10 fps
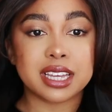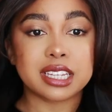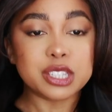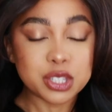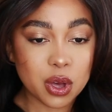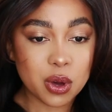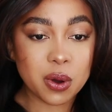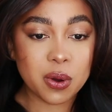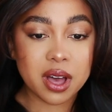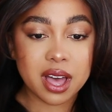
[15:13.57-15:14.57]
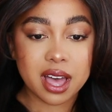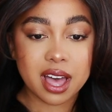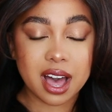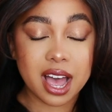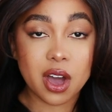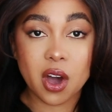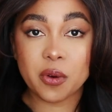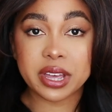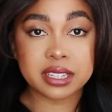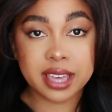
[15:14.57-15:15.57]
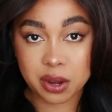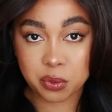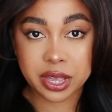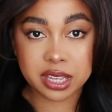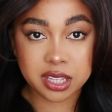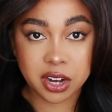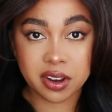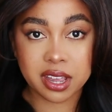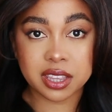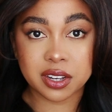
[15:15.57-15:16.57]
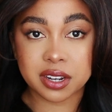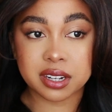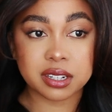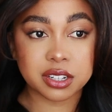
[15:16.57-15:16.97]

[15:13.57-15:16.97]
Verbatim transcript: So I always get wigs that are either